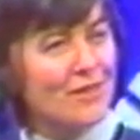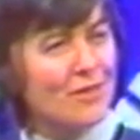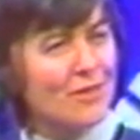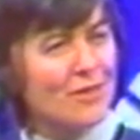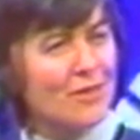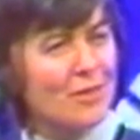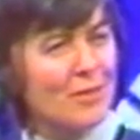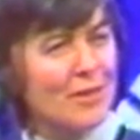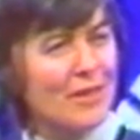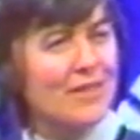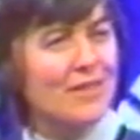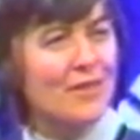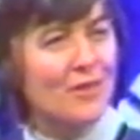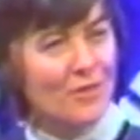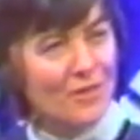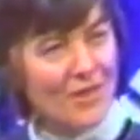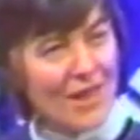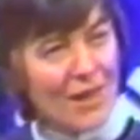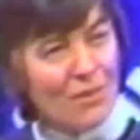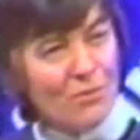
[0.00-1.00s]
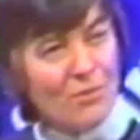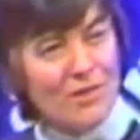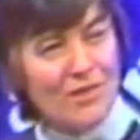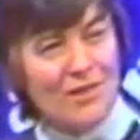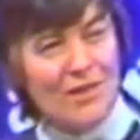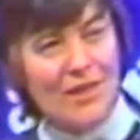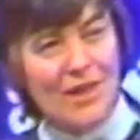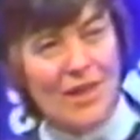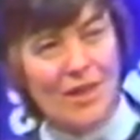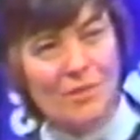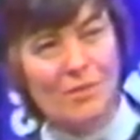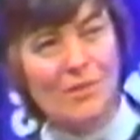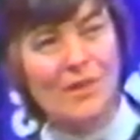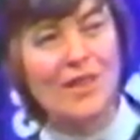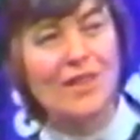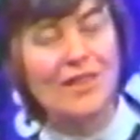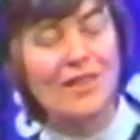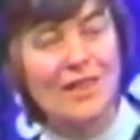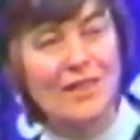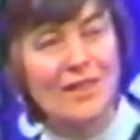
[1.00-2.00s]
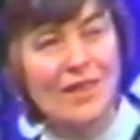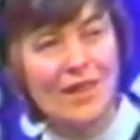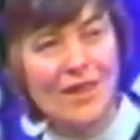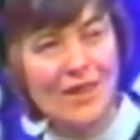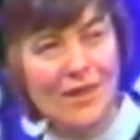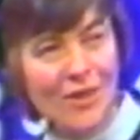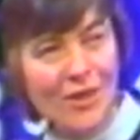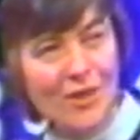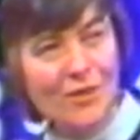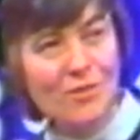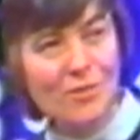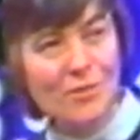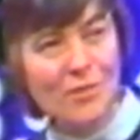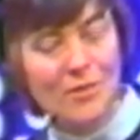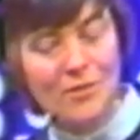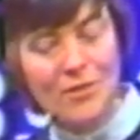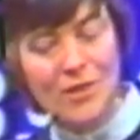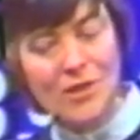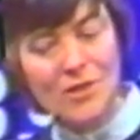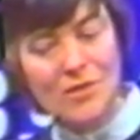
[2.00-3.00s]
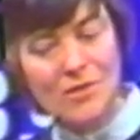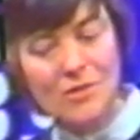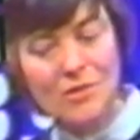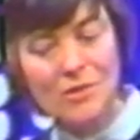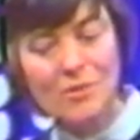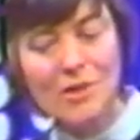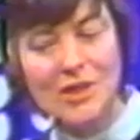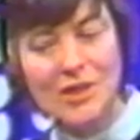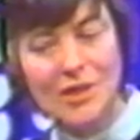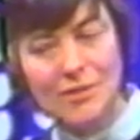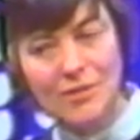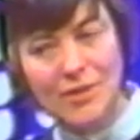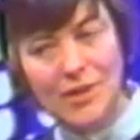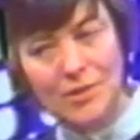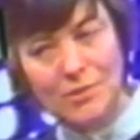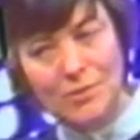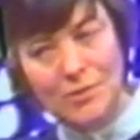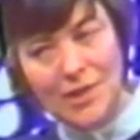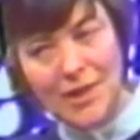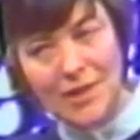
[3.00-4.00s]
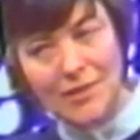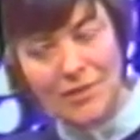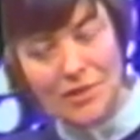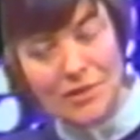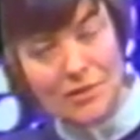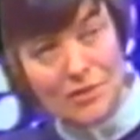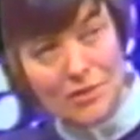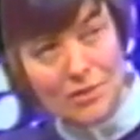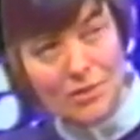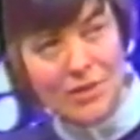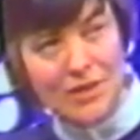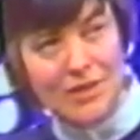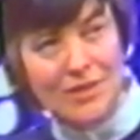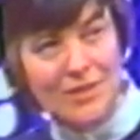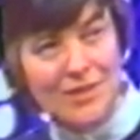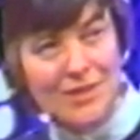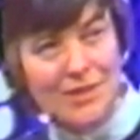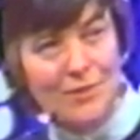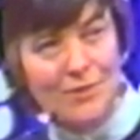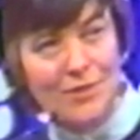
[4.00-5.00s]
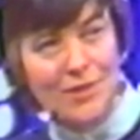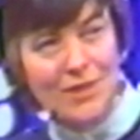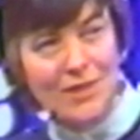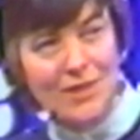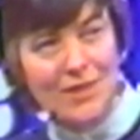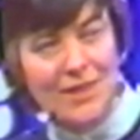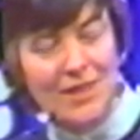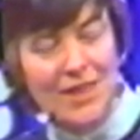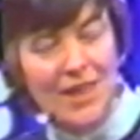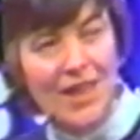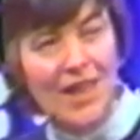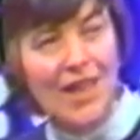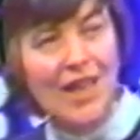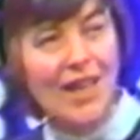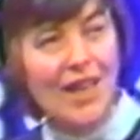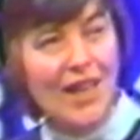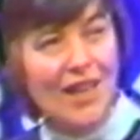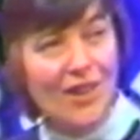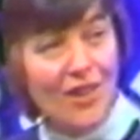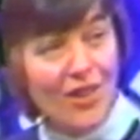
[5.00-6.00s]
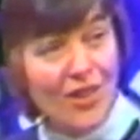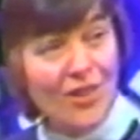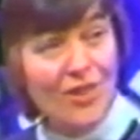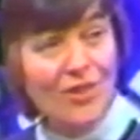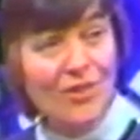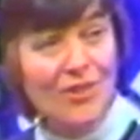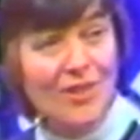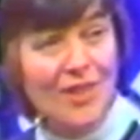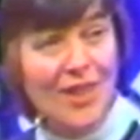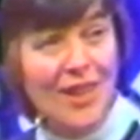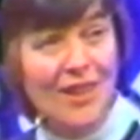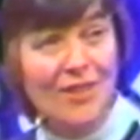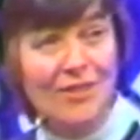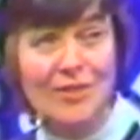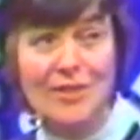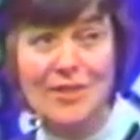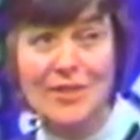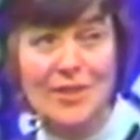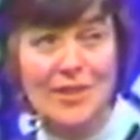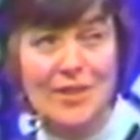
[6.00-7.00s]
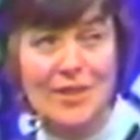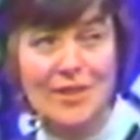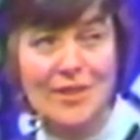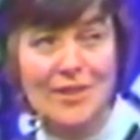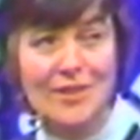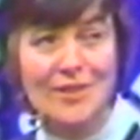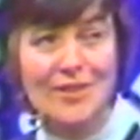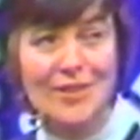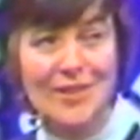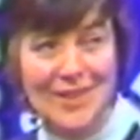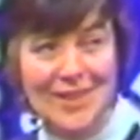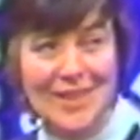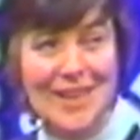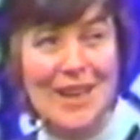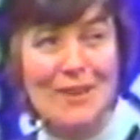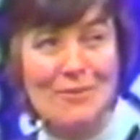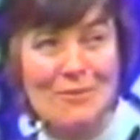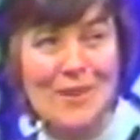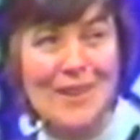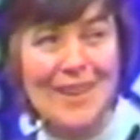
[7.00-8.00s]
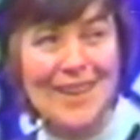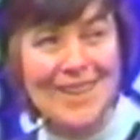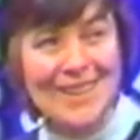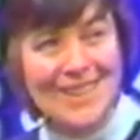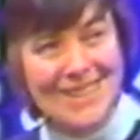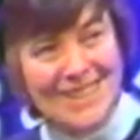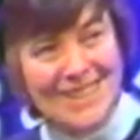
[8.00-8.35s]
You see what I mean? So that was the element, I think, that I got from the French school, which I felt would have enduring significance, and argued to that it, in that way.